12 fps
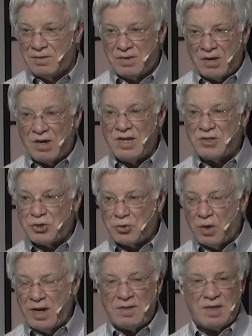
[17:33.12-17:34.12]
there is
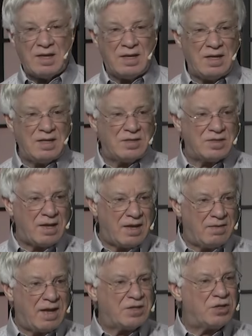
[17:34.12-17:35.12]
strength on the
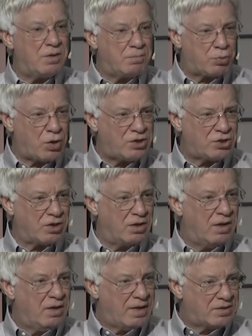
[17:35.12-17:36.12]
inside. That's an impression,
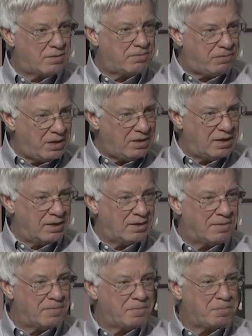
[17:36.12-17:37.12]
that's a
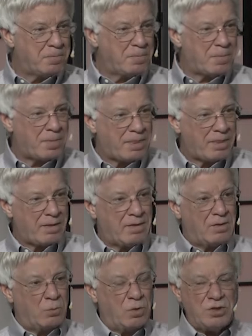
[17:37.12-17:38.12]
feeling
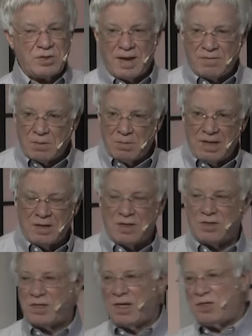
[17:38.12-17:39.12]
we just have to make a
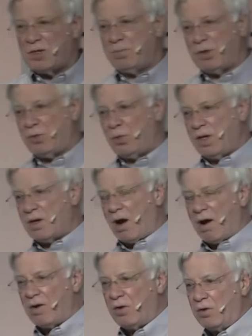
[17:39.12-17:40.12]
distinction between
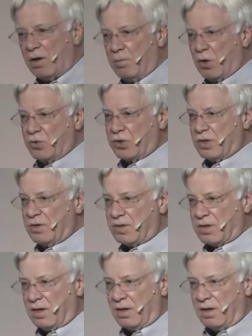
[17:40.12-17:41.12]
carnal
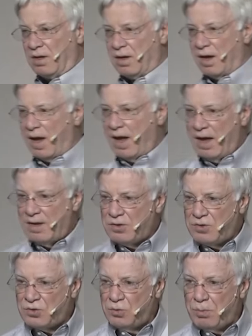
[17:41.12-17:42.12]
emotions and
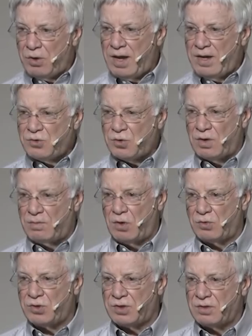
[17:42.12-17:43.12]
supernatural
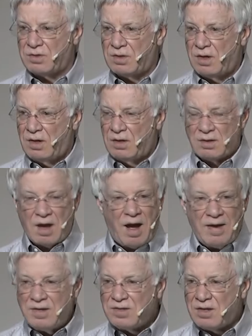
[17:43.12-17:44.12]
emotions.
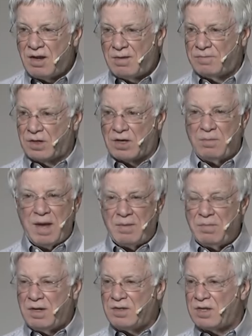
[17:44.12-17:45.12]
God is love. The
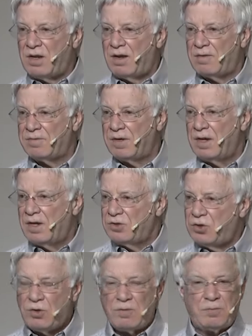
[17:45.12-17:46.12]
commandment is love.
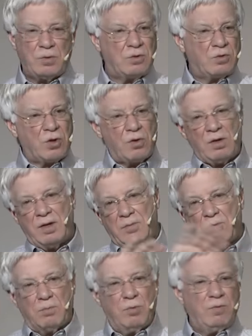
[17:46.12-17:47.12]
Do you know if you totally
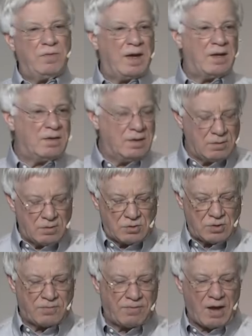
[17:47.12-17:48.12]
remove that and
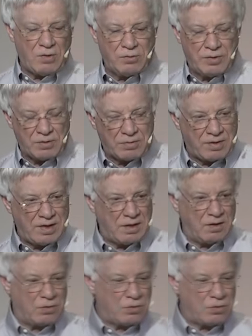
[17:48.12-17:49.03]
just follow their thinking